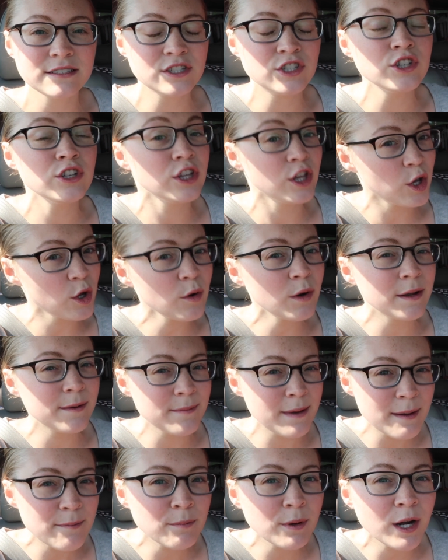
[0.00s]
do you
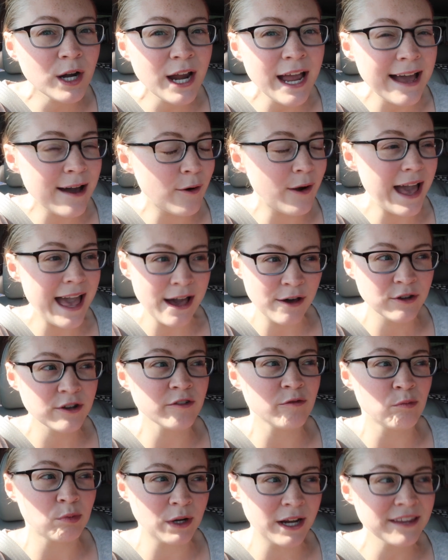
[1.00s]
remember how out
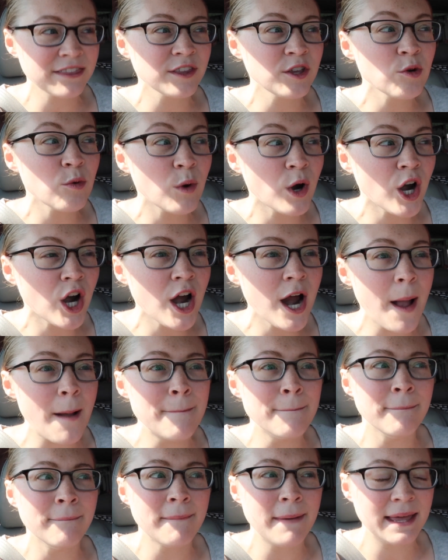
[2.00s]
of breath you were
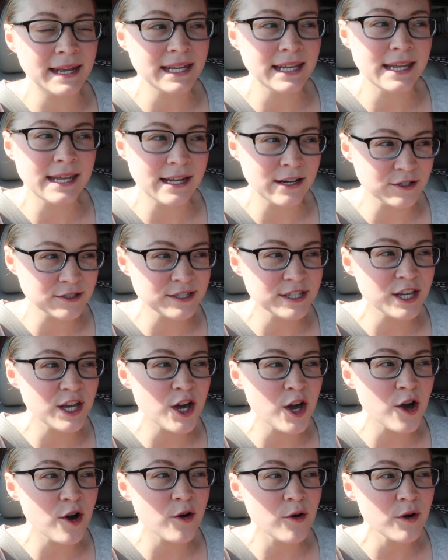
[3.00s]
many years
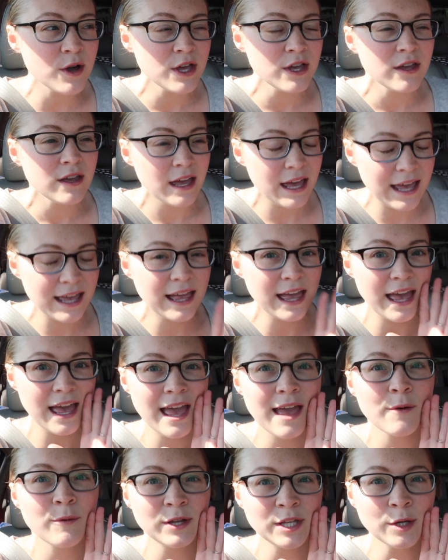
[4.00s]
ago,
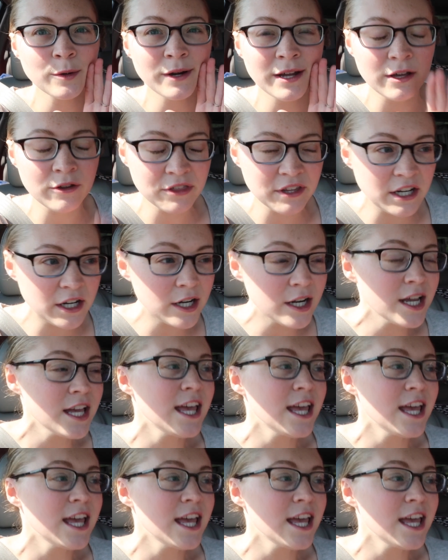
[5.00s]
AKA when you were healthier?